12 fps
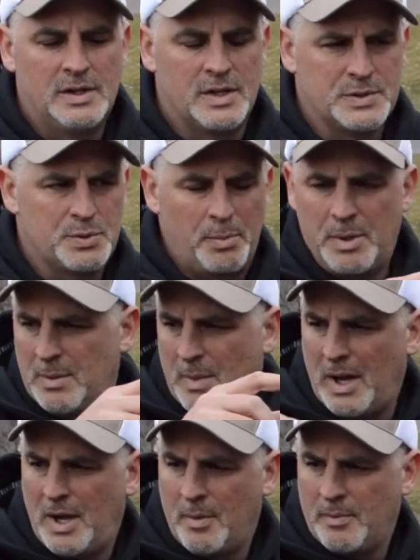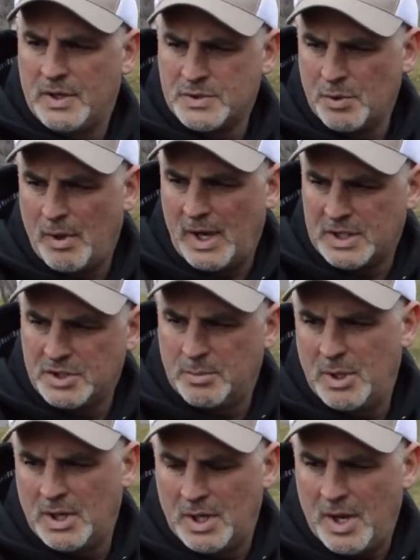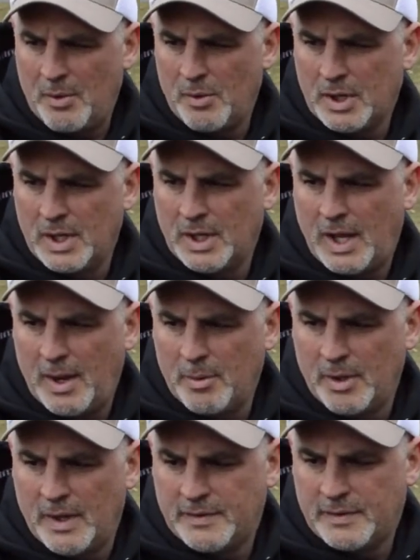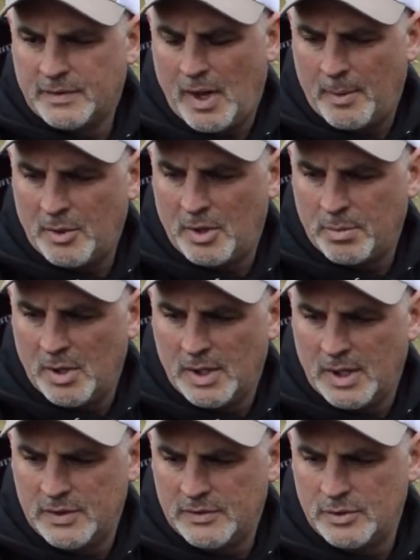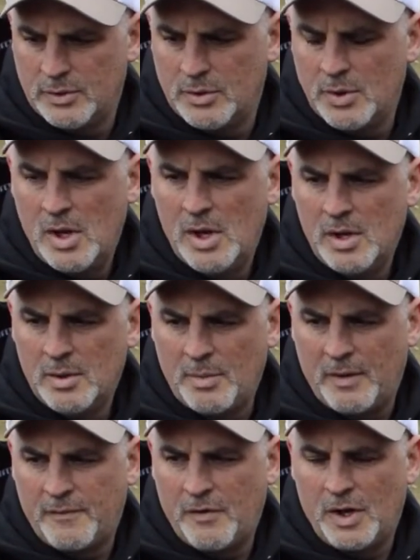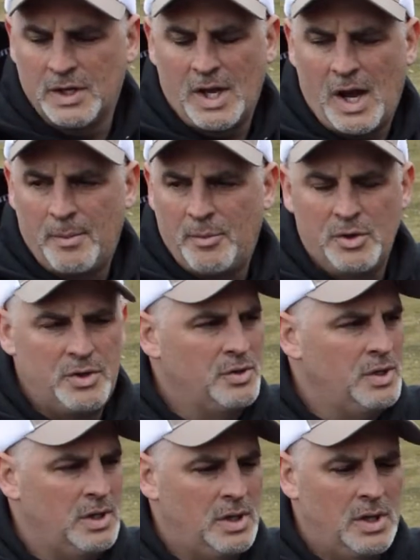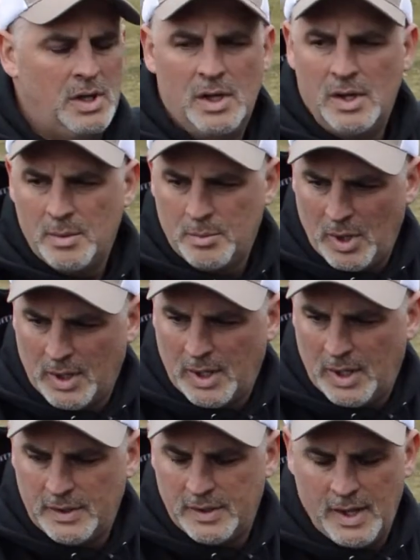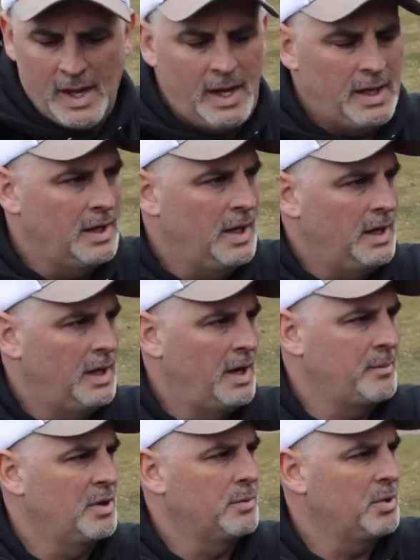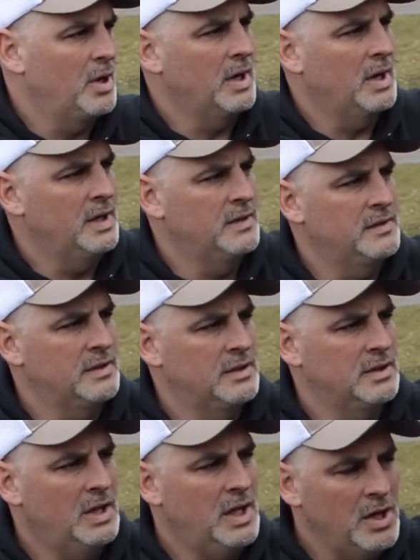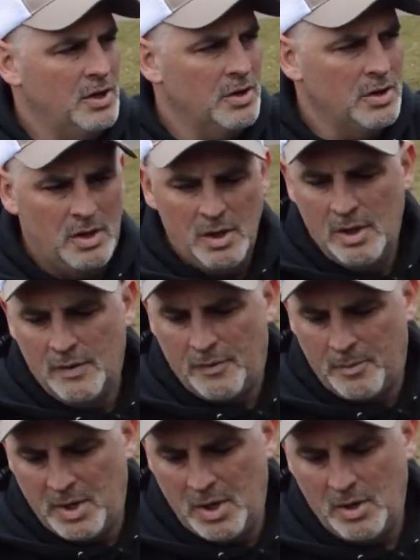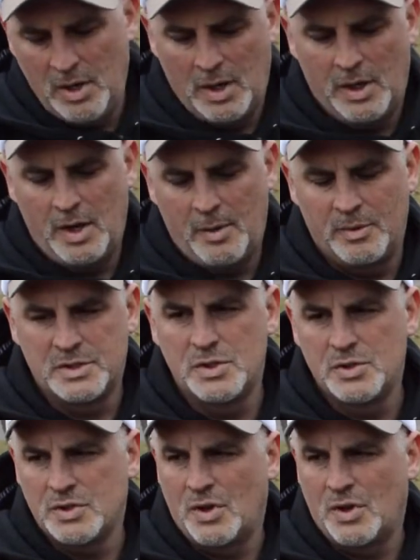This will be this will actually be the networking cable that I'm going to plug into my front combo unit. Plug it into that, and then I'm going to plug it into here, from here into the number 2.